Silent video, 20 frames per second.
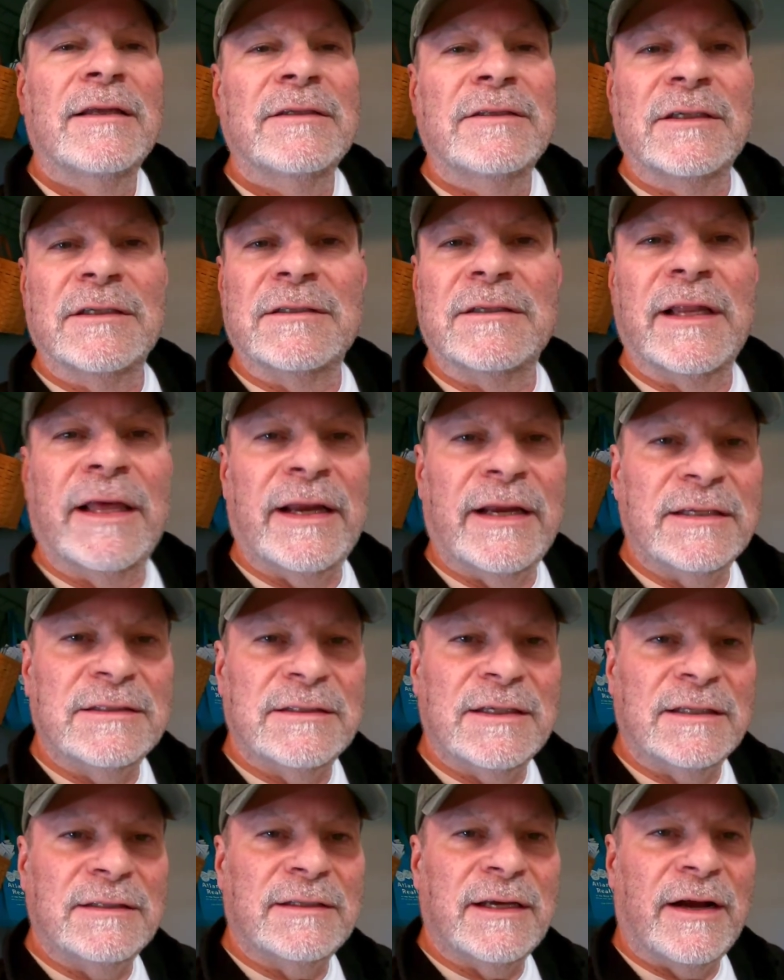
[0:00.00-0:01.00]
just let it
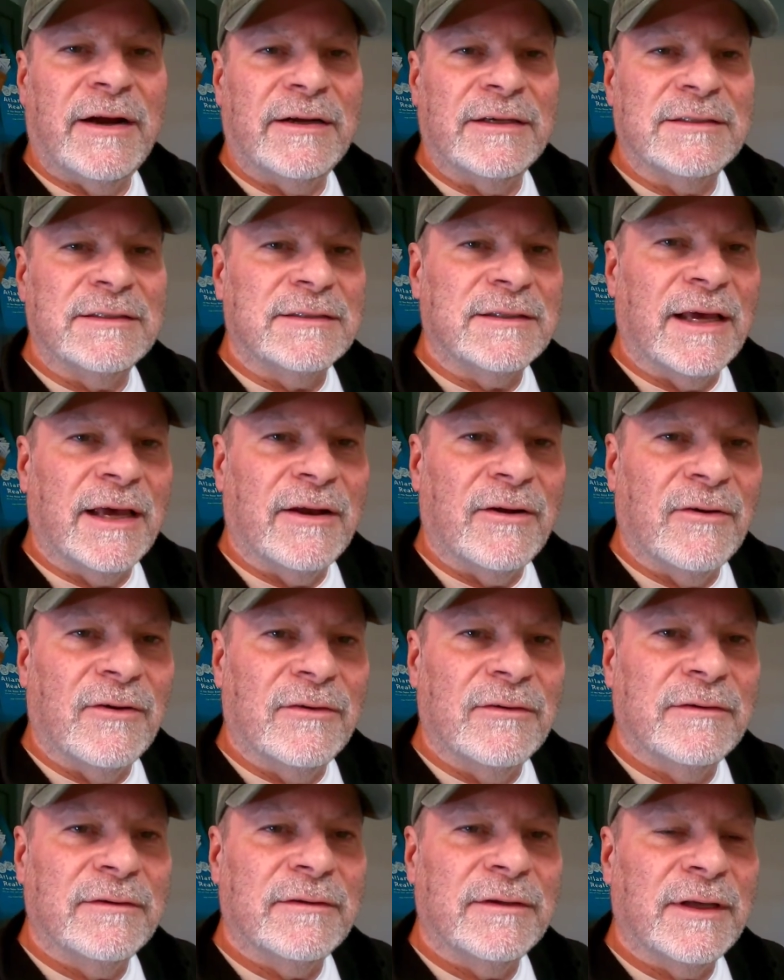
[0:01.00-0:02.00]
sit there and
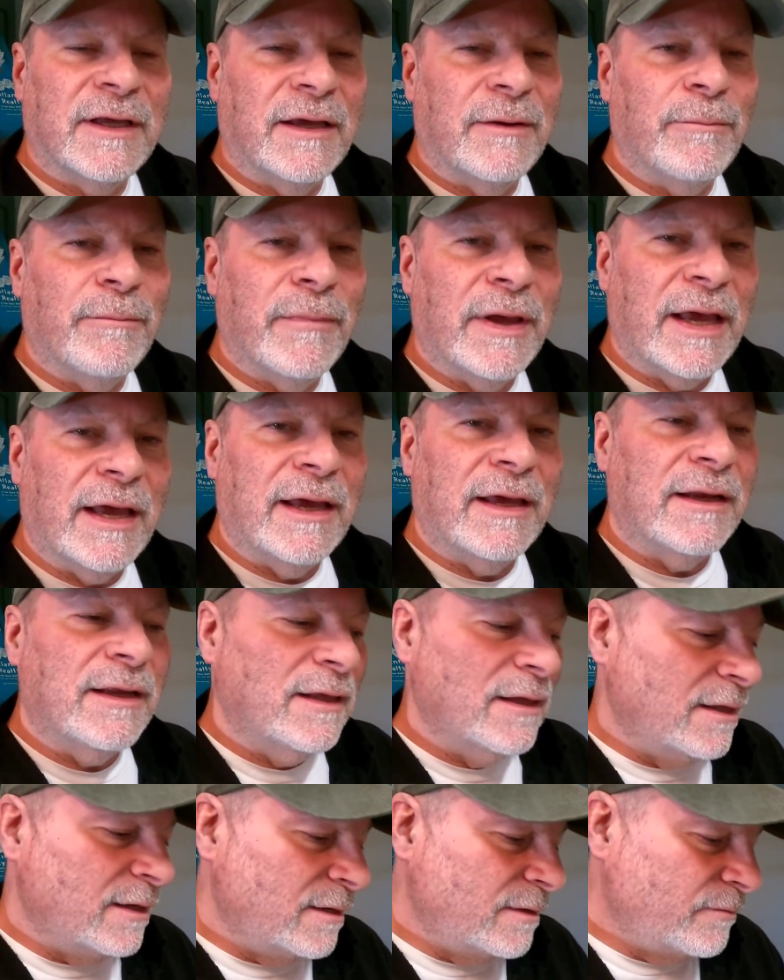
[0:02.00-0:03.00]
settle. And
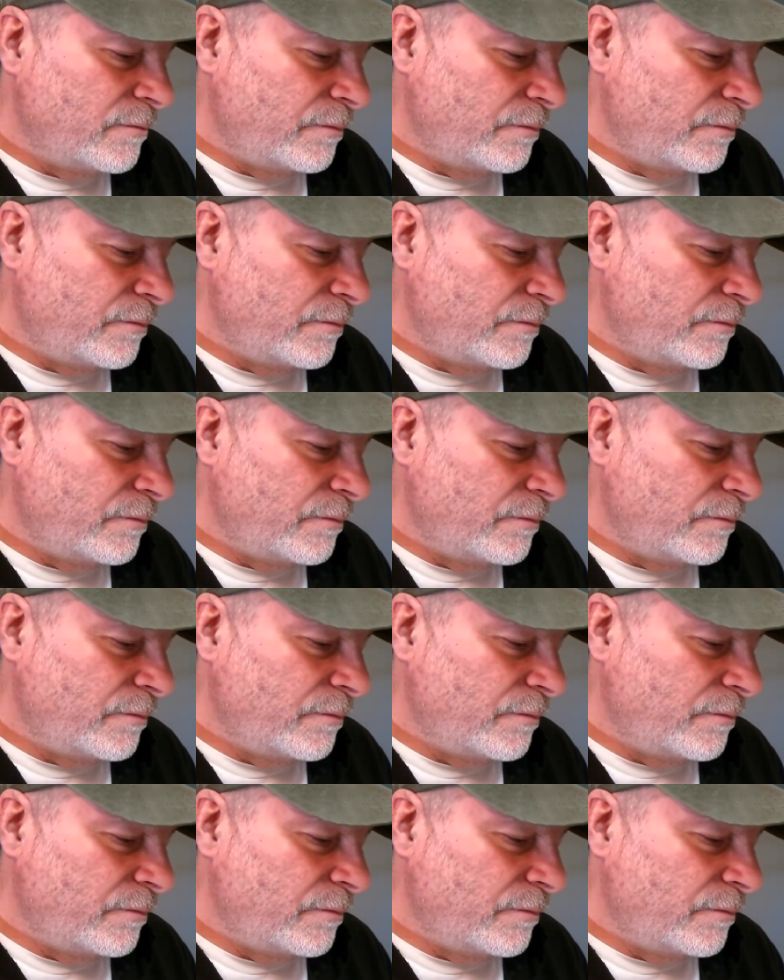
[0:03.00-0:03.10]
man,